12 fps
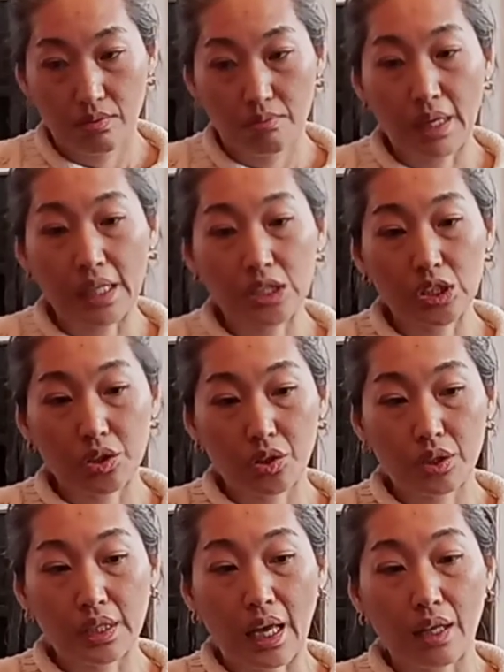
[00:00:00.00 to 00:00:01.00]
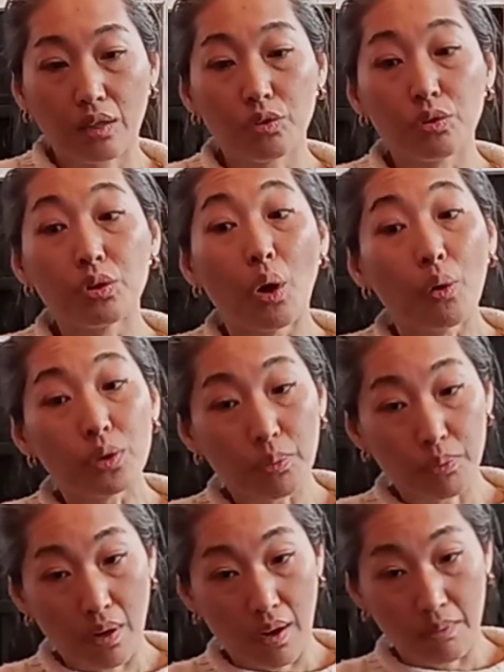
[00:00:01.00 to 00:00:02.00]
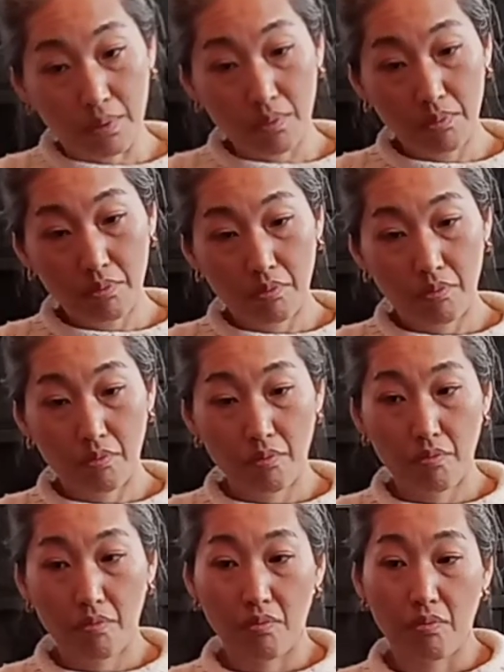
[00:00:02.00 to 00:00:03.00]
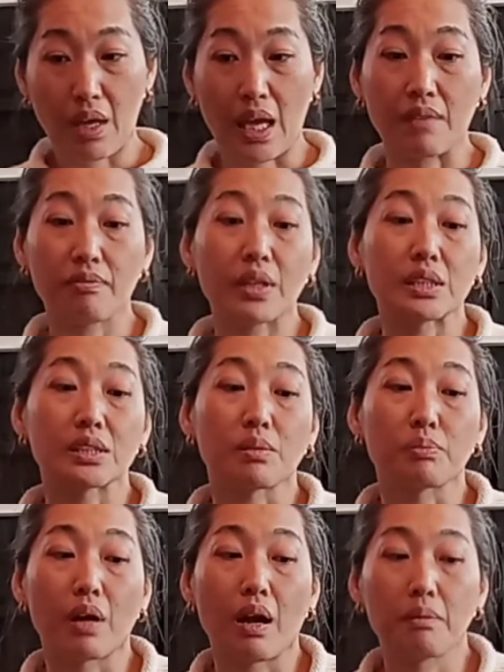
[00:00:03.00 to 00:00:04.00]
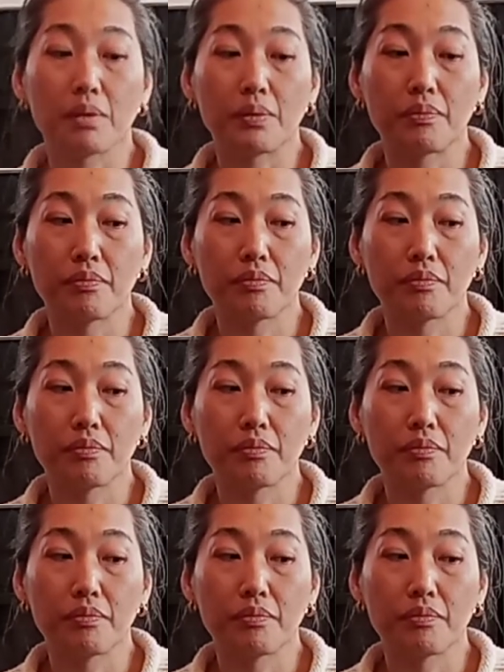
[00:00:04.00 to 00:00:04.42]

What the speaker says: make sure that you know the problem and fix the problem.